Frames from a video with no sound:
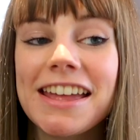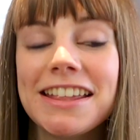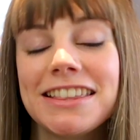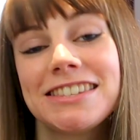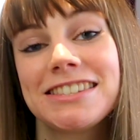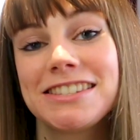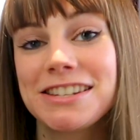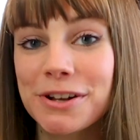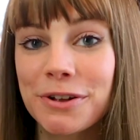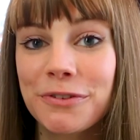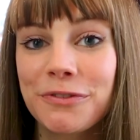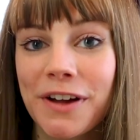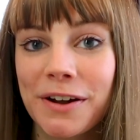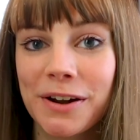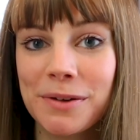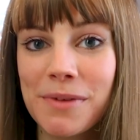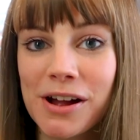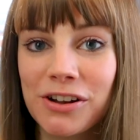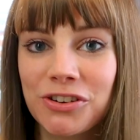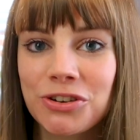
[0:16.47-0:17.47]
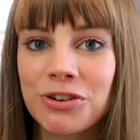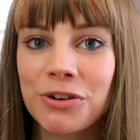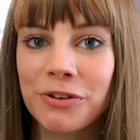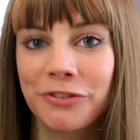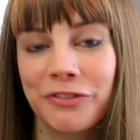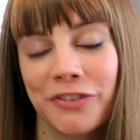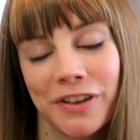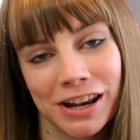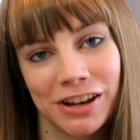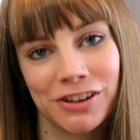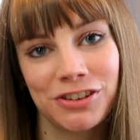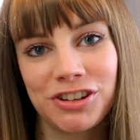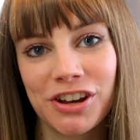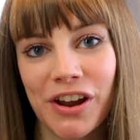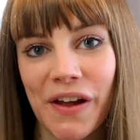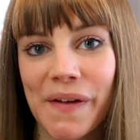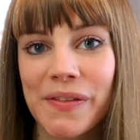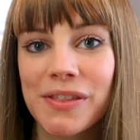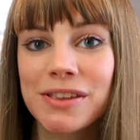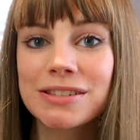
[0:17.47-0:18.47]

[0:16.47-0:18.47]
It's still very much not finished yet,